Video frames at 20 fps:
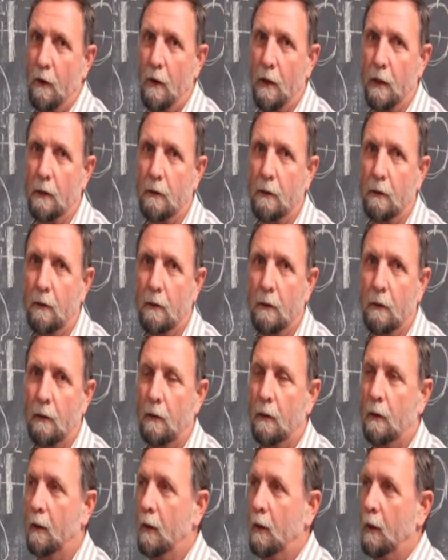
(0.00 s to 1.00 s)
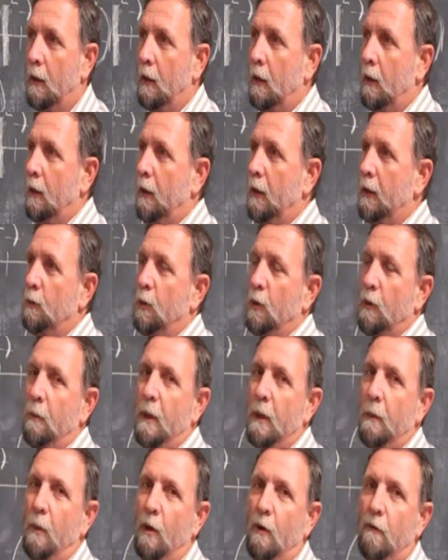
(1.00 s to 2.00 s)
light, it would
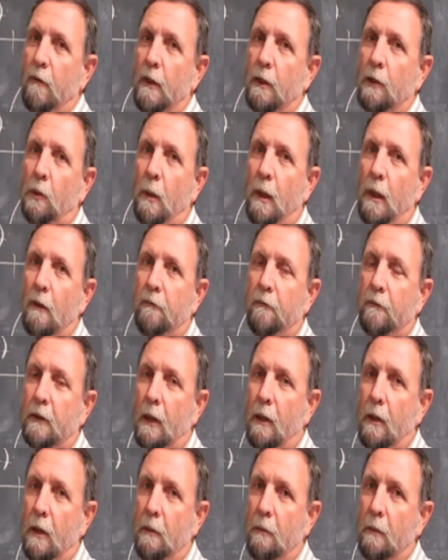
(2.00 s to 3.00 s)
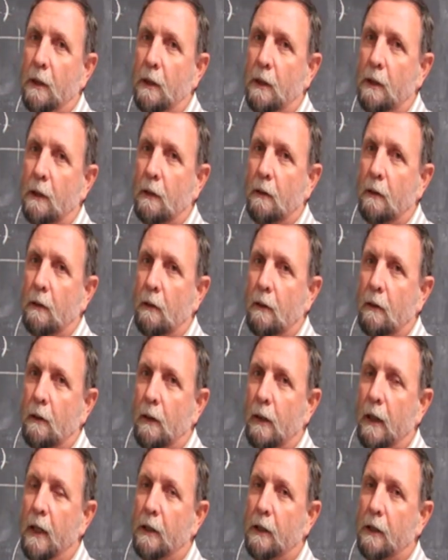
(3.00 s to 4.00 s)
be moving 12 times
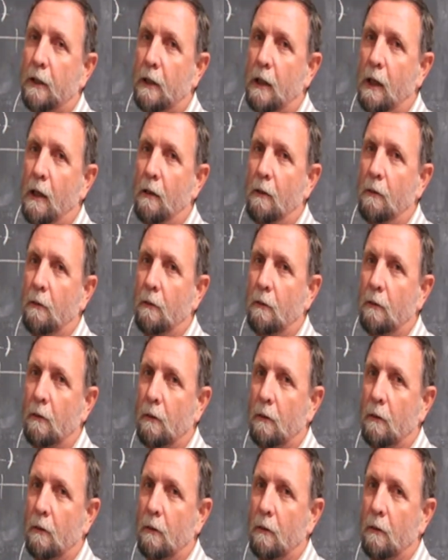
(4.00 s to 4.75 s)
as slow